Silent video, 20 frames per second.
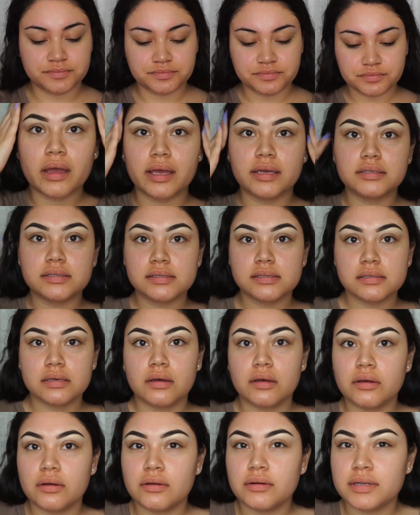Okay,
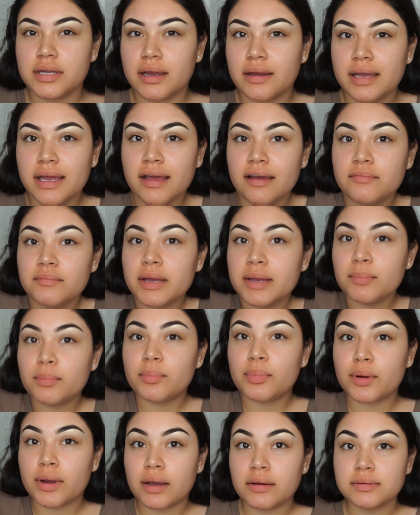so now I have my
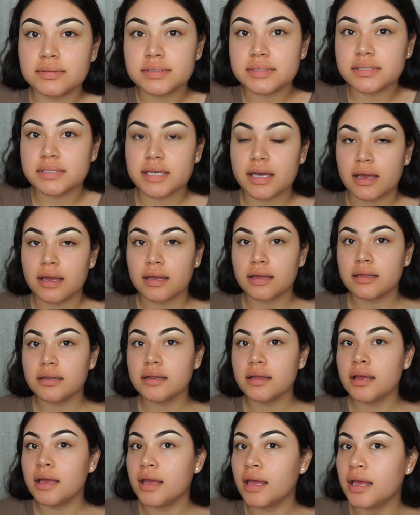brows
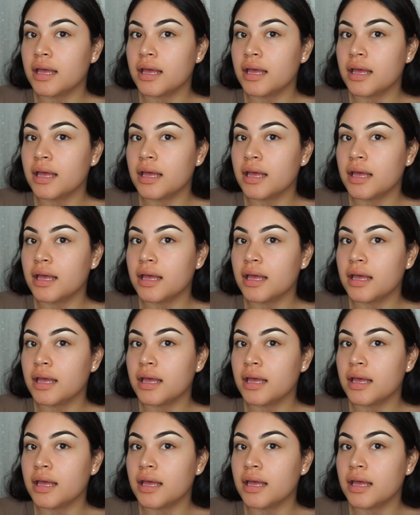done,